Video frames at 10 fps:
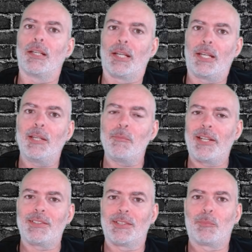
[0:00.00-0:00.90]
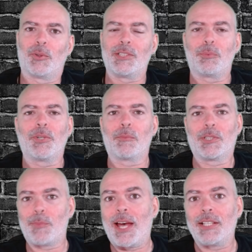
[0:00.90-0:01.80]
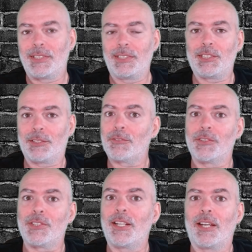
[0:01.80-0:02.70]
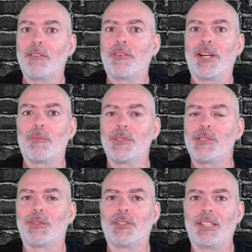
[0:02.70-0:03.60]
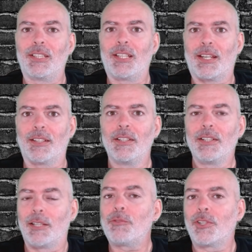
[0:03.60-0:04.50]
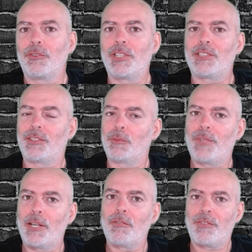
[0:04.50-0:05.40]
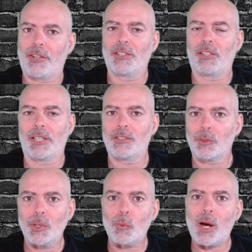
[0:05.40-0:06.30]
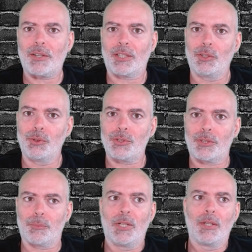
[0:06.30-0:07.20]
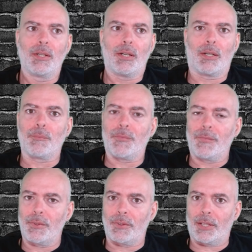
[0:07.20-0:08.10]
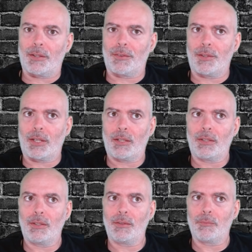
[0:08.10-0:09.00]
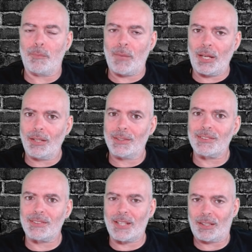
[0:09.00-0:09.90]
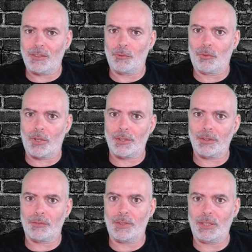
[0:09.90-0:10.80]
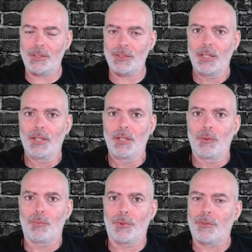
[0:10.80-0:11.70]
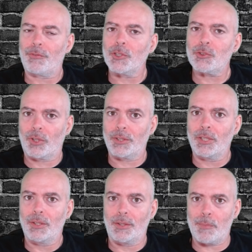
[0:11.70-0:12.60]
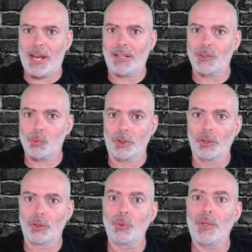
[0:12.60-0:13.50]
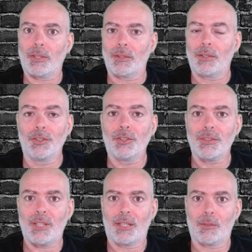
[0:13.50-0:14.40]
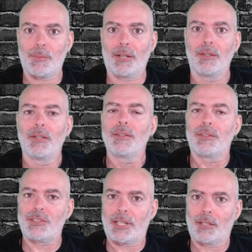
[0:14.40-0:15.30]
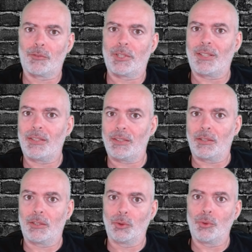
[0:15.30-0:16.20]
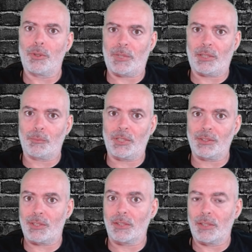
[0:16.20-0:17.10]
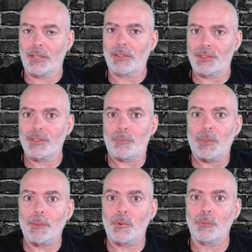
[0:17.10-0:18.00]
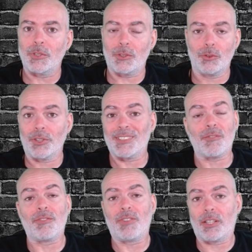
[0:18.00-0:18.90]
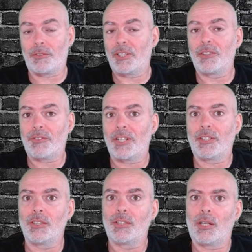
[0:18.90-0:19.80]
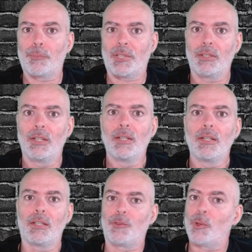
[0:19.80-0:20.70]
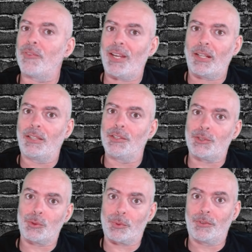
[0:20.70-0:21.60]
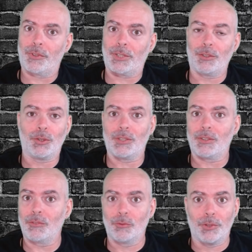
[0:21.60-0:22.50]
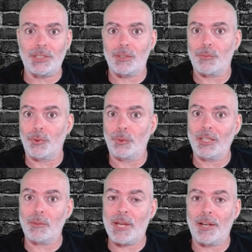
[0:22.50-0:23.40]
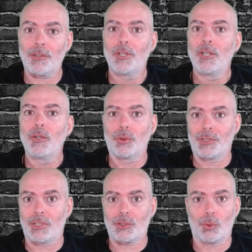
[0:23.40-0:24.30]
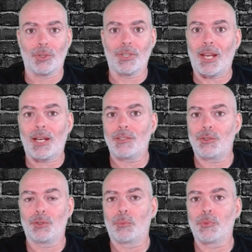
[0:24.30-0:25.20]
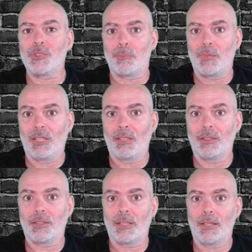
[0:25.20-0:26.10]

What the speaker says: He makes it a point to pretty much bash these shifters at every opportunity he can. And for good reason. They're very light. Took me a while to get used to them. Now, they made a second run of these, where the first run, the magnets were glued in. You couldn't take them out. The second run, they didn't glue them in because they listened to people, because Grid is a very, very, very good company. If you have any issues with Grid, you can reach them through email or Discord, and they answer you almost immediately.